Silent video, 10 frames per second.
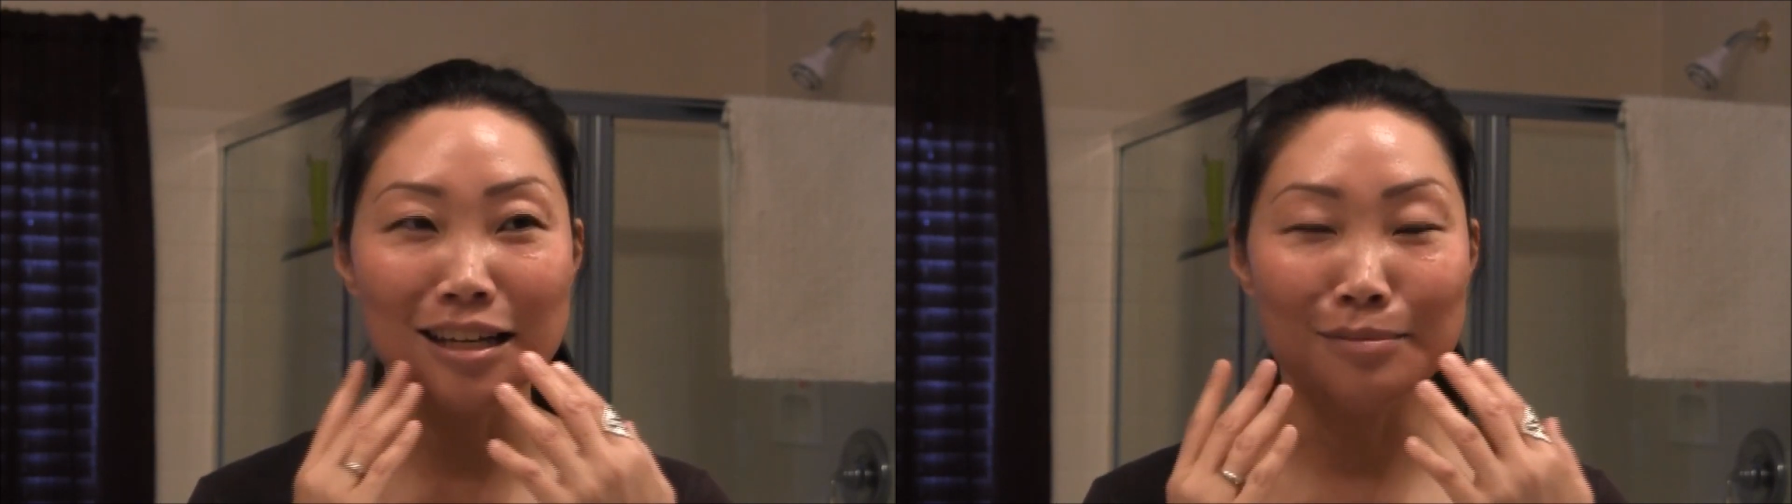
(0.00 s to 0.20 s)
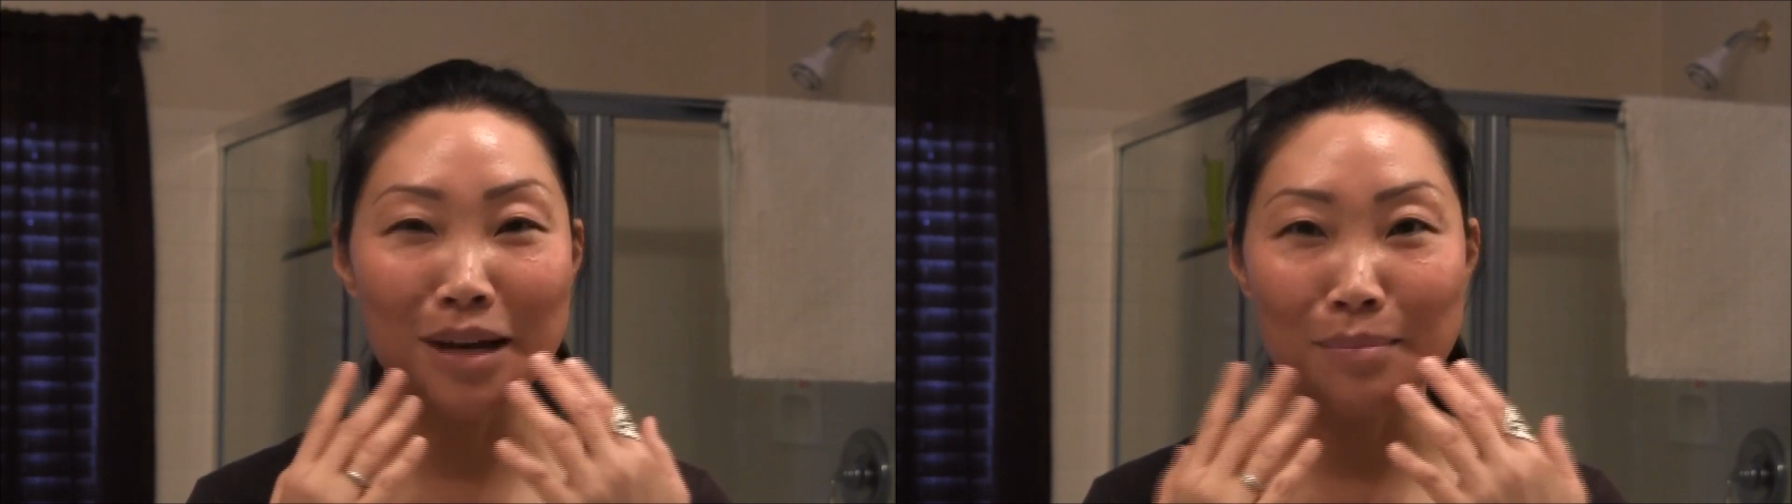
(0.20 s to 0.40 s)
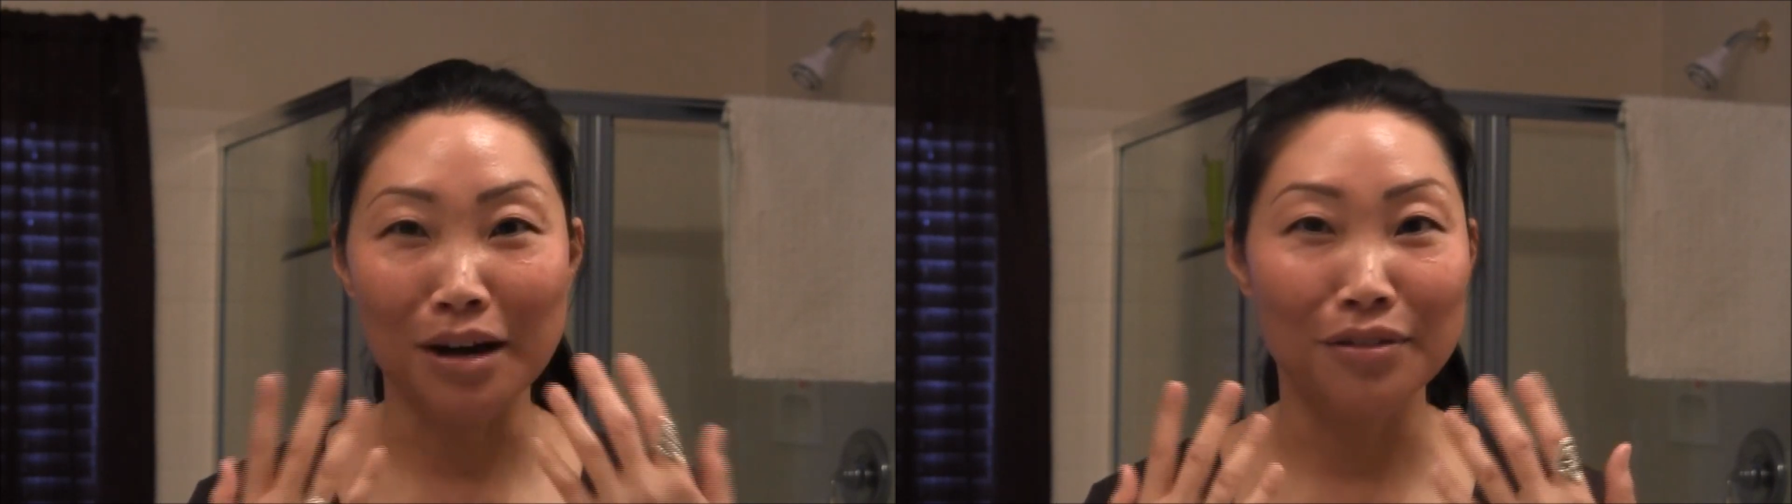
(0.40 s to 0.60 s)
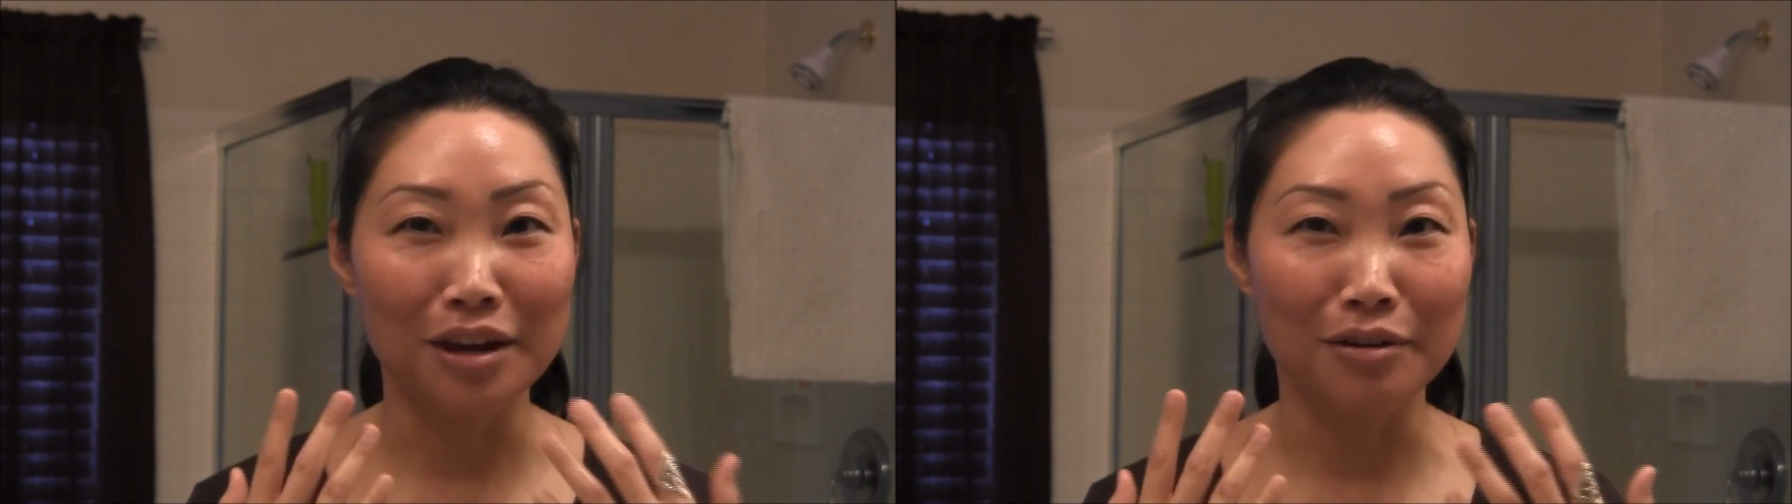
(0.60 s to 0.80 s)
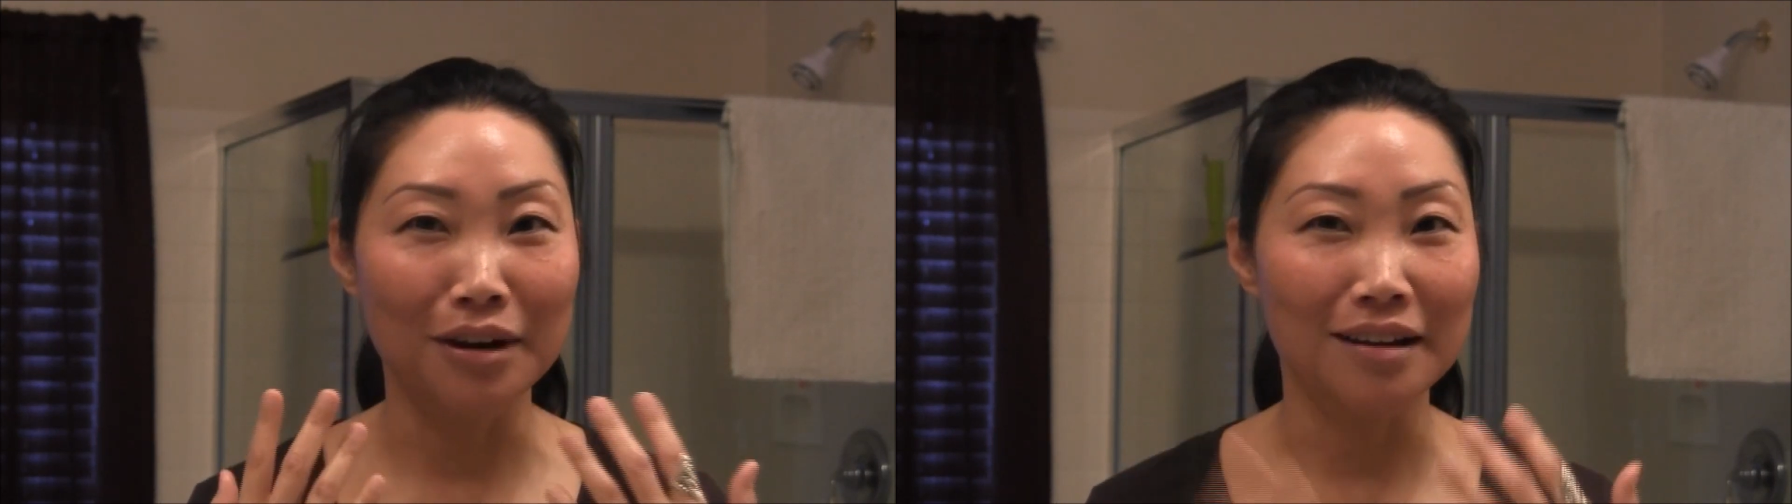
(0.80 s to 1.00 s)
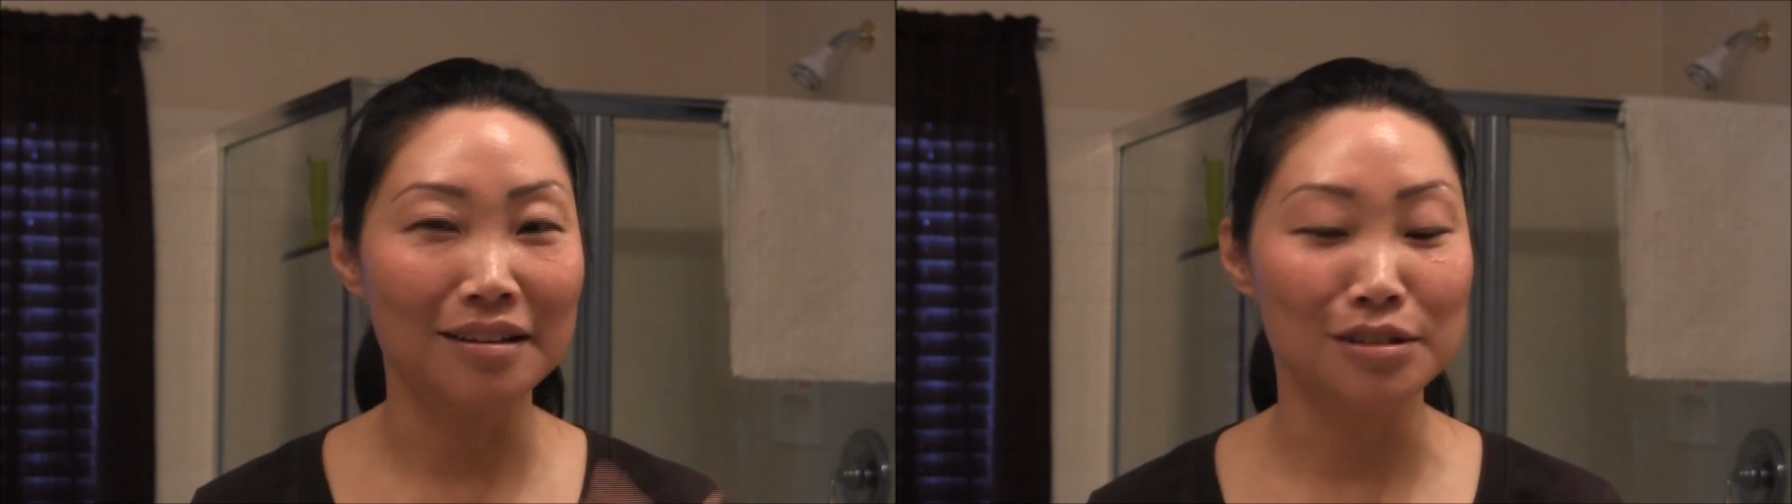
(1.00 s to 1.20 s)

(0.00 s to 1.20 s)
in my mouth area.